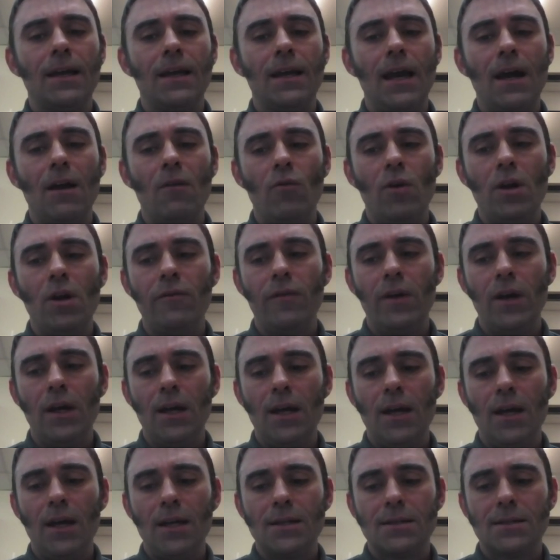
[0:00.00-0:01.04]
get rid of
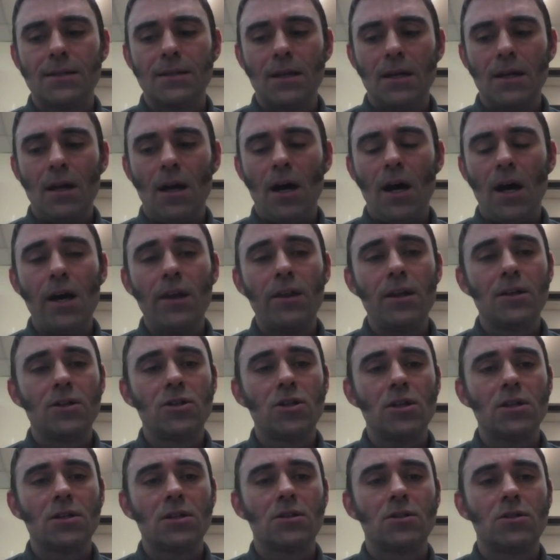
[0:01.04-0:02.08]
it is either
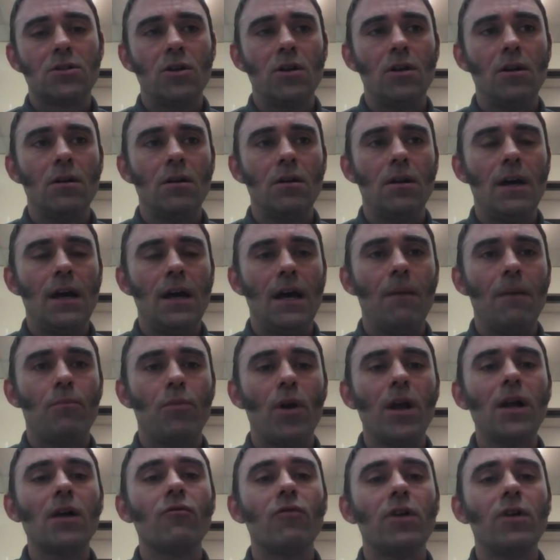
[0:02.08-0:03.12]
just turn uh,
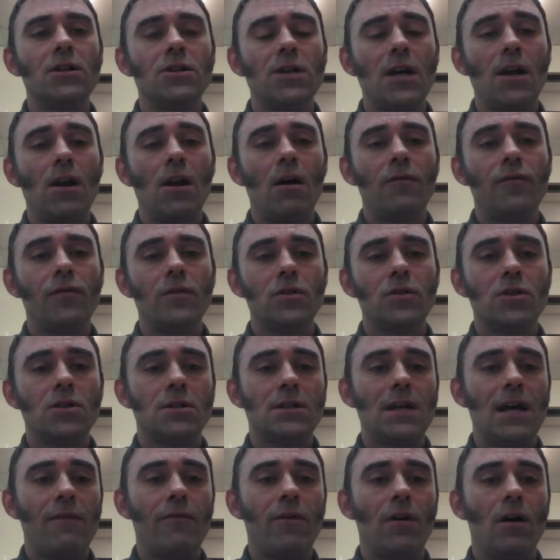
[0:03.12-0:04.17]
brake regen off and
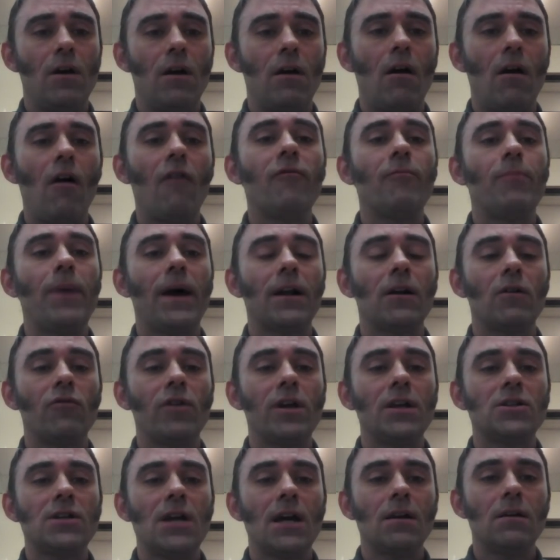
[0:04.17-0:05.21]
just have it uh, off pedal
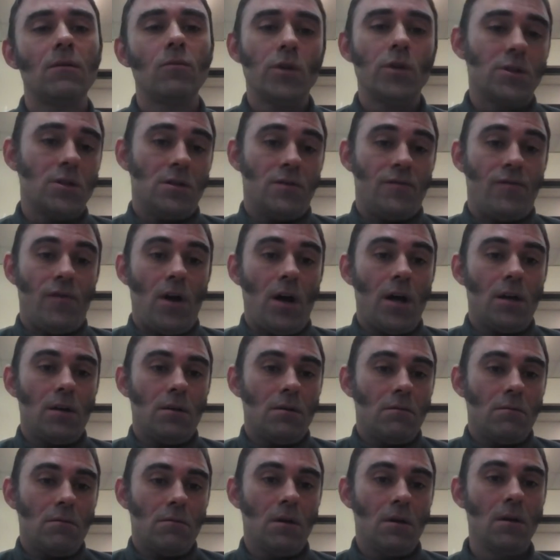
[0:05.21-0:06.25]
regen which is
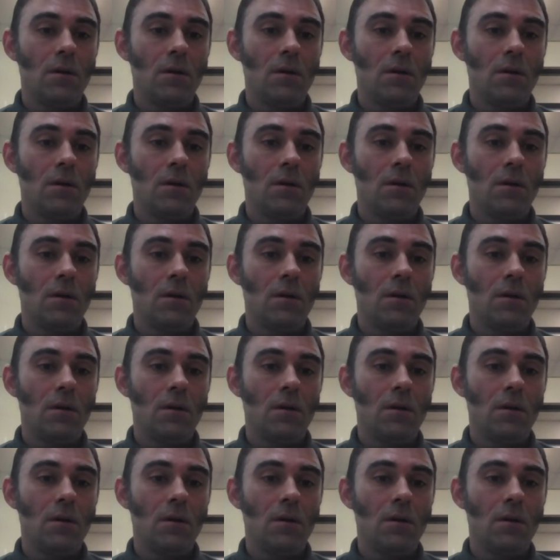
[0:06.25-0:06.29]
fine